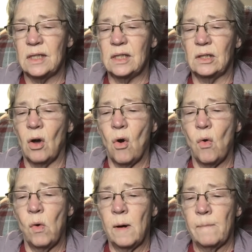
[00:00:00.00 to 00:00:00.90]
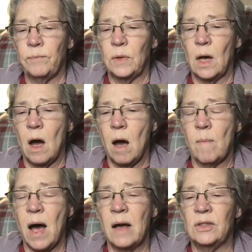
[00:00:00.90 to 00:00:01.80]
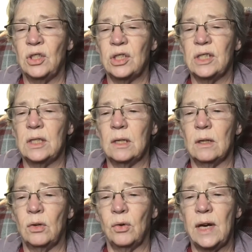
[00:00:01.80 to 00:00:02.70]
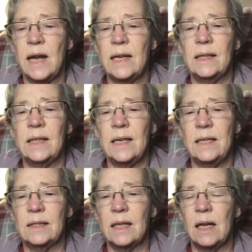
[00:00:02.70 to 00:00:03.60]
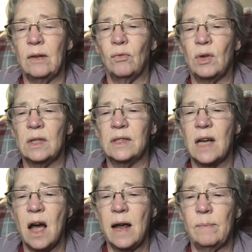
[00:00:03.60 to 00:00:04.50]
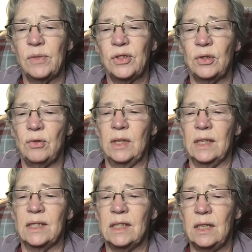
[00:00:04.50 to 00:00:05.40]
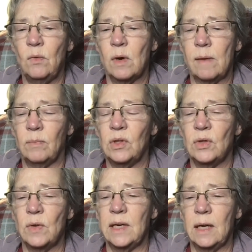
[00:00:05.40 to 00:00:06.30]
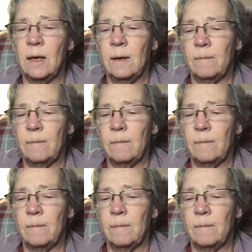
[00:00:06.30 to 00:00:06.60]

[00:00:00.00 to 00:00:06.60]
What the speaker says: So I'll just create these in real time so you can see what I'm doing,